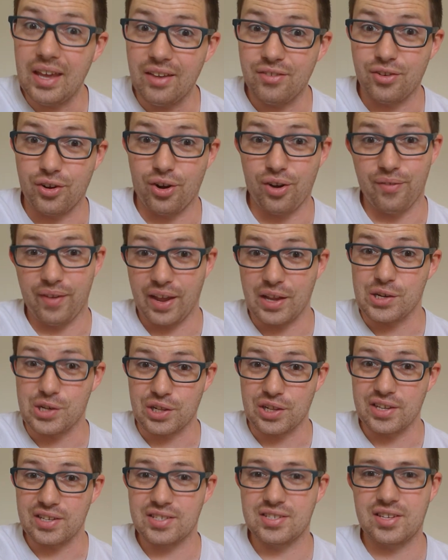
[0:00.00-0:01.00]
as your
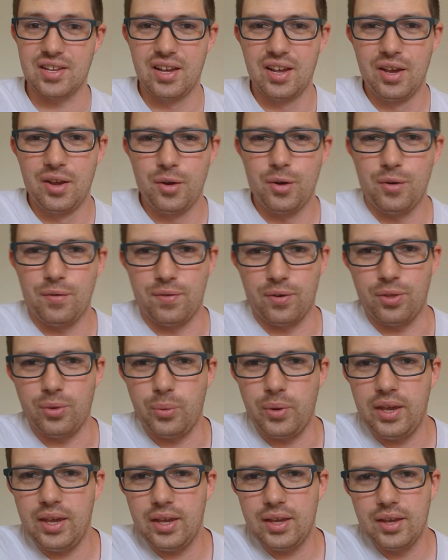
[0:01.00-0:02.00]
evangelist for the
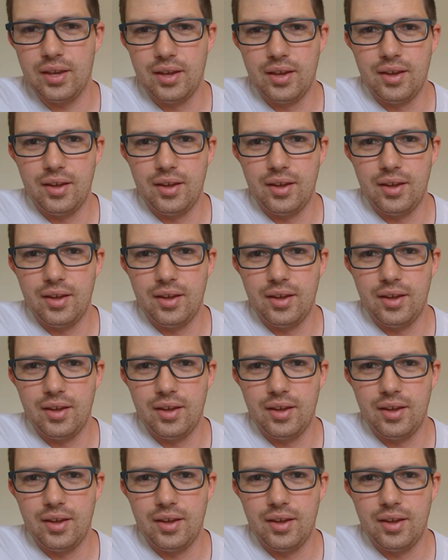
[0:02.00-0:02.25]
week,